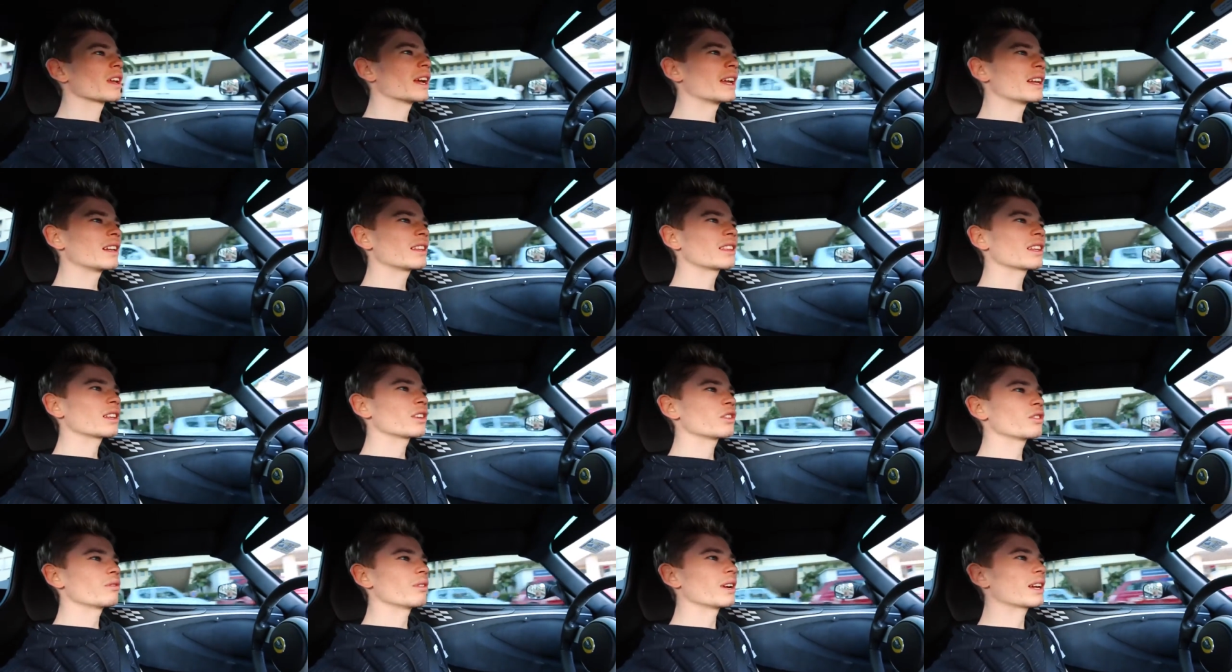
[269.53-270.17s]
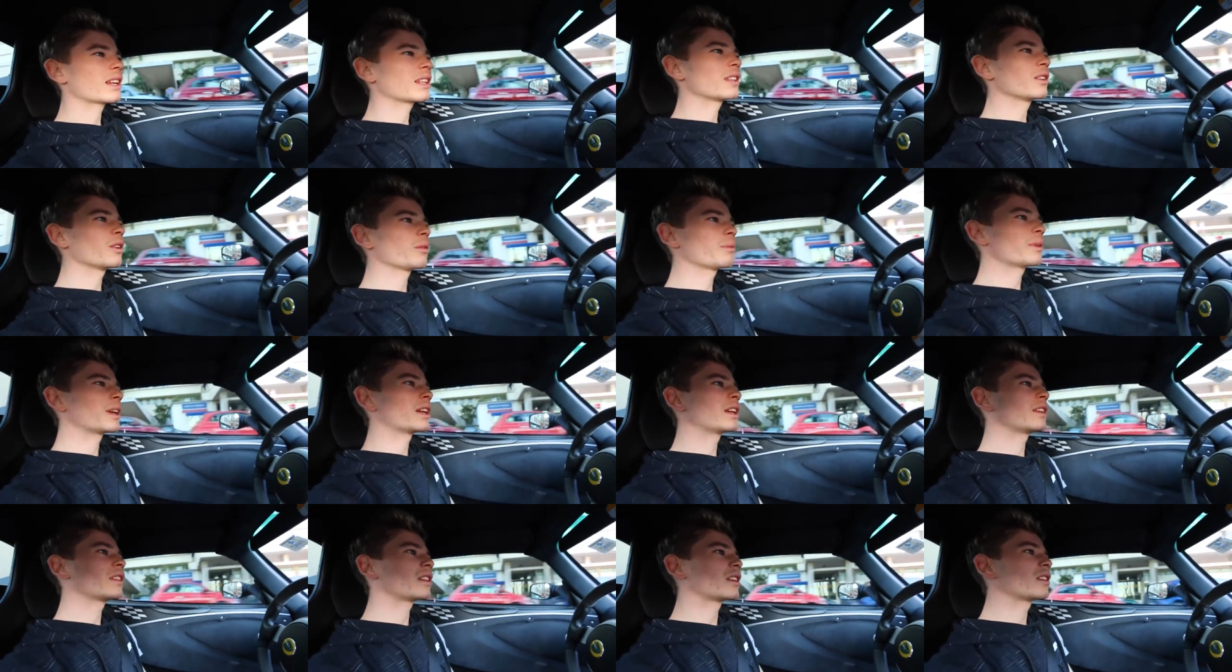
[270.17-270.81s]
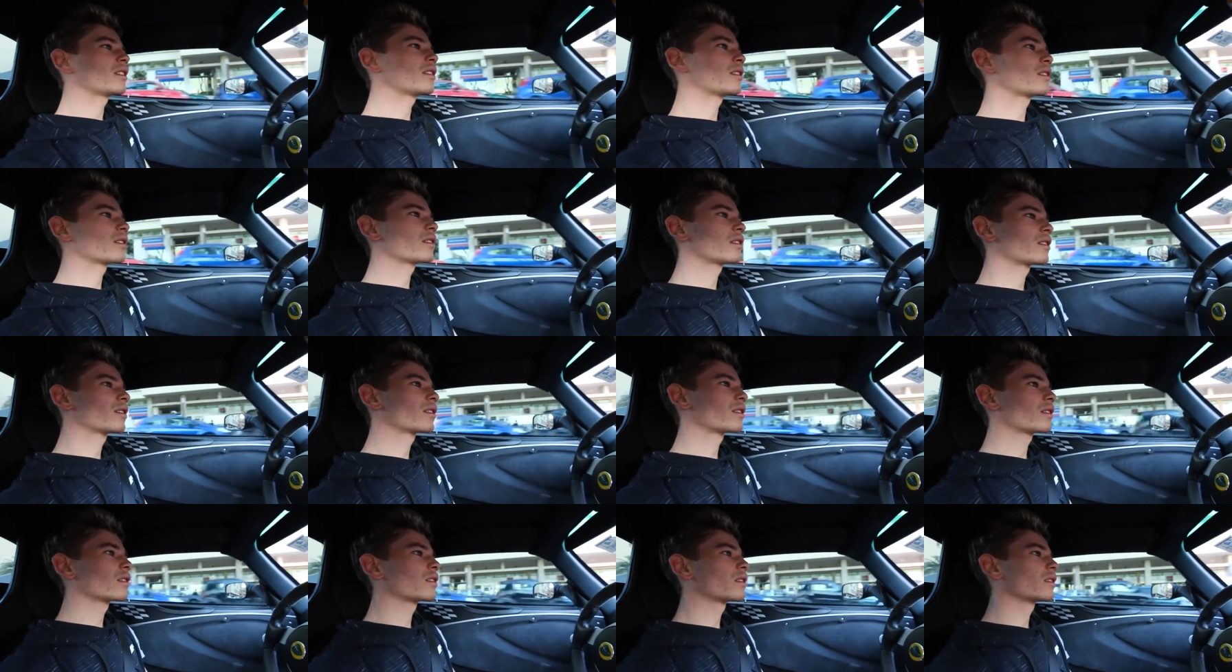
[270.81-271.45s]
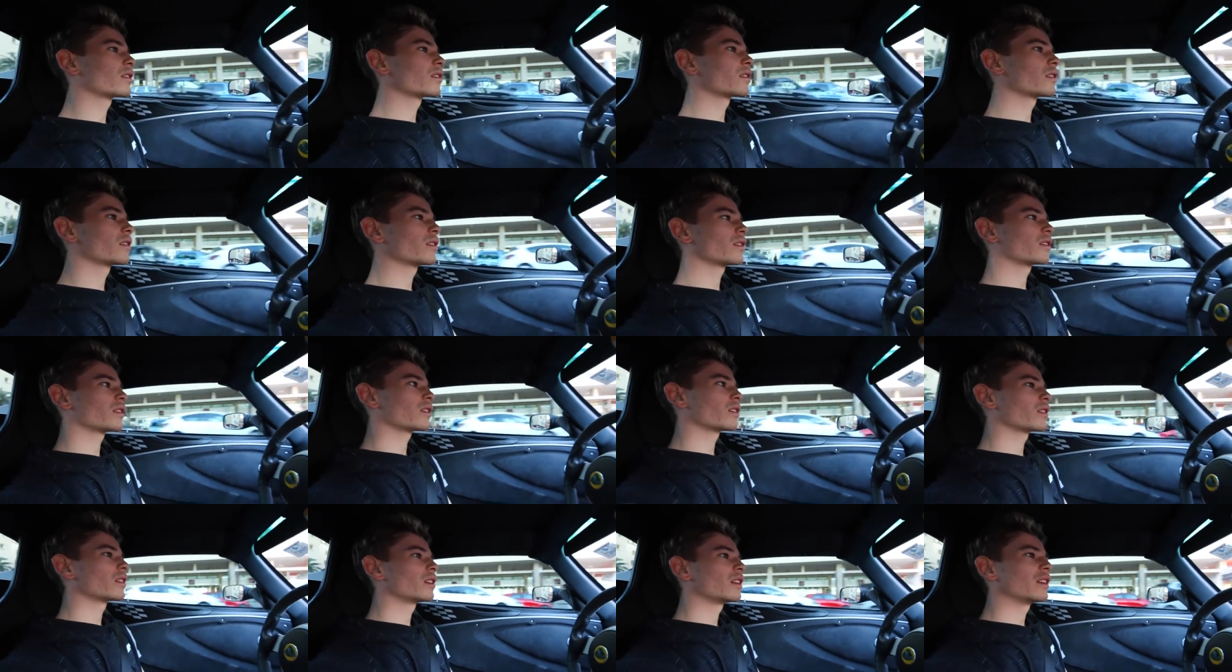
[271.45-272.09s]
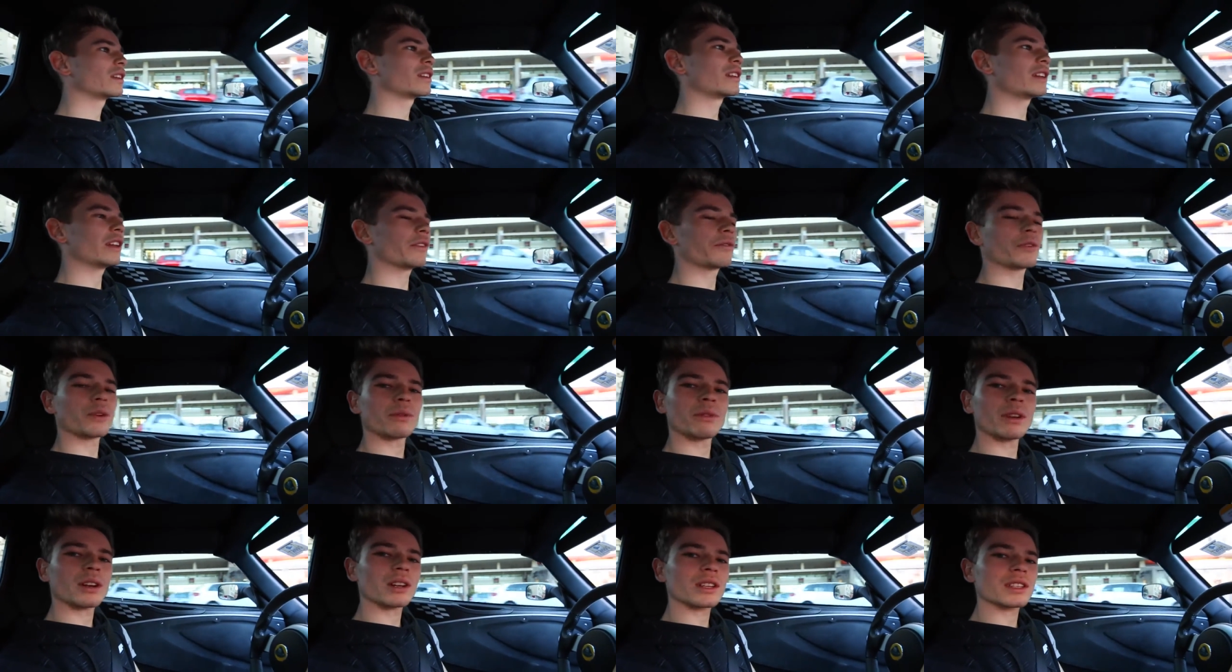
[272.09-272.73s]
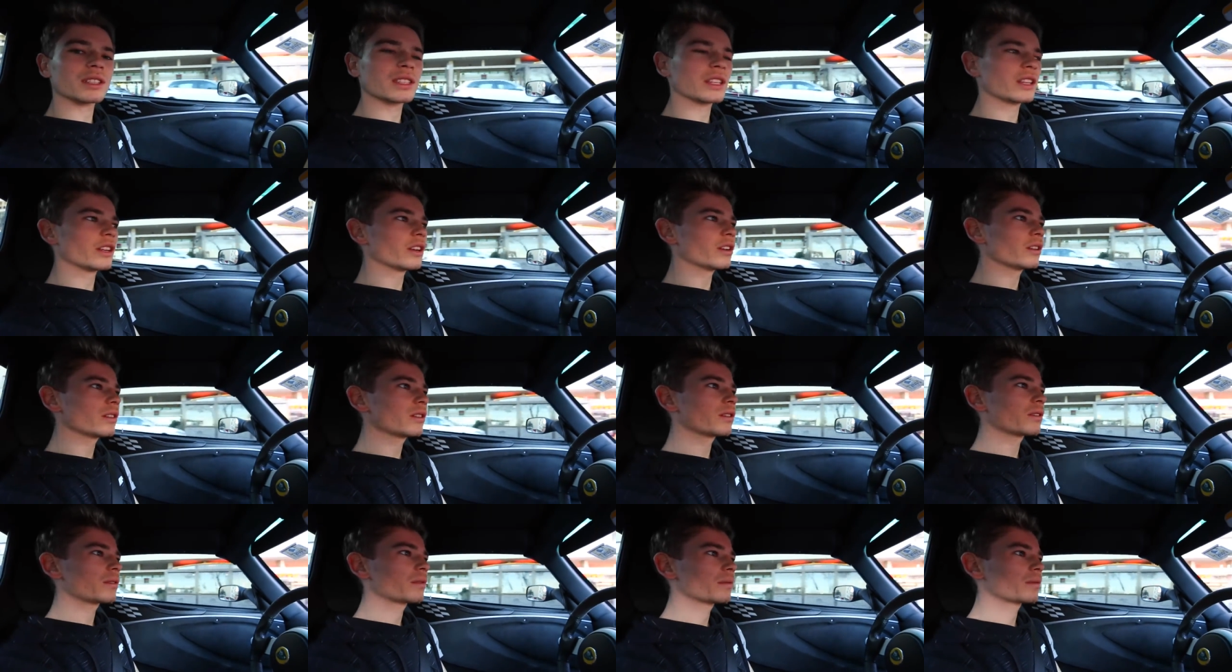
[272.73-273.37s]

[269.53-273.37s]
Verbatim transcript: Anything, you reckon there'll be anything different around casino?